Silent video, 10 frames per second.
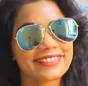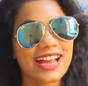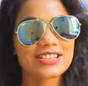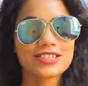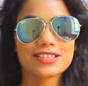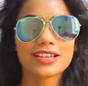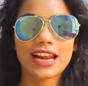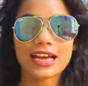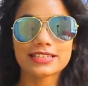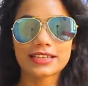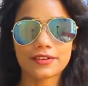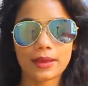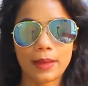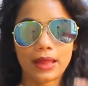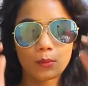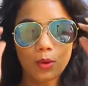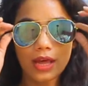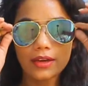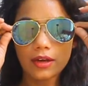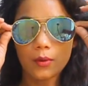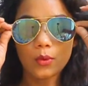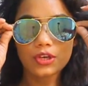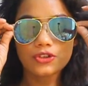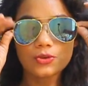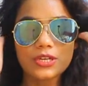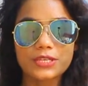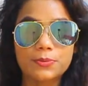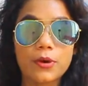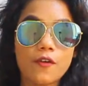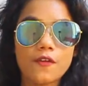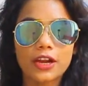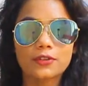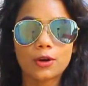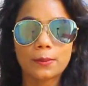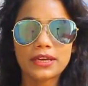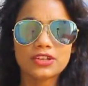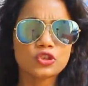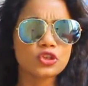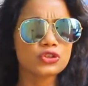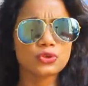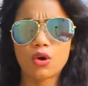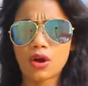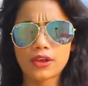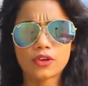So it's a classic Ray-Ban one, which is perfect for beaches or